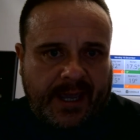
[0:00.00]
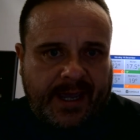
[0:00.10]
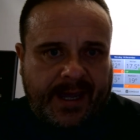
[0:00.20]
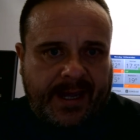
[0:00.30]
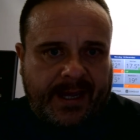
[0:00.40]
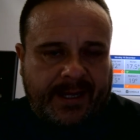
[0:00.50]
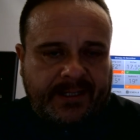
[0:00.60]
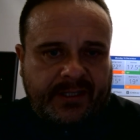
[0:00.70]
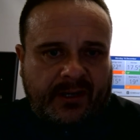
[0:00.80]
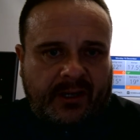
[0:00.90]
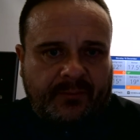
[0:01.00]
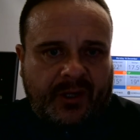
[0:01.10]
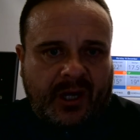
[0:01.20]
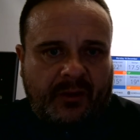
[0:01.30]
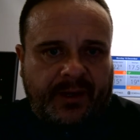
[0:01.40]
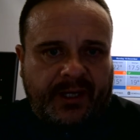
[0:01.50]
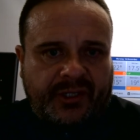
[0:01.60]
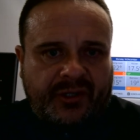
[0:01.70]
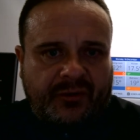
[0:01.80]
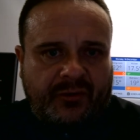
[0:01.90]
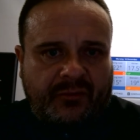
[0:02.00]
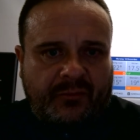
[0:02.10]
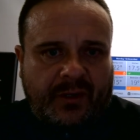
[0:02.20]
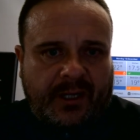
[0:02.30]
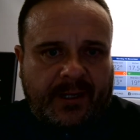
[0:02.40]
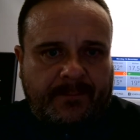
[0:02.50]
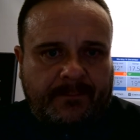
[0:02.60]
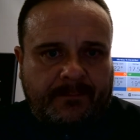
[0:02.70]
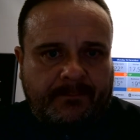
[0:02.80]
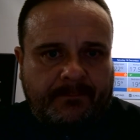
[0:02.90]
and I'm going to um,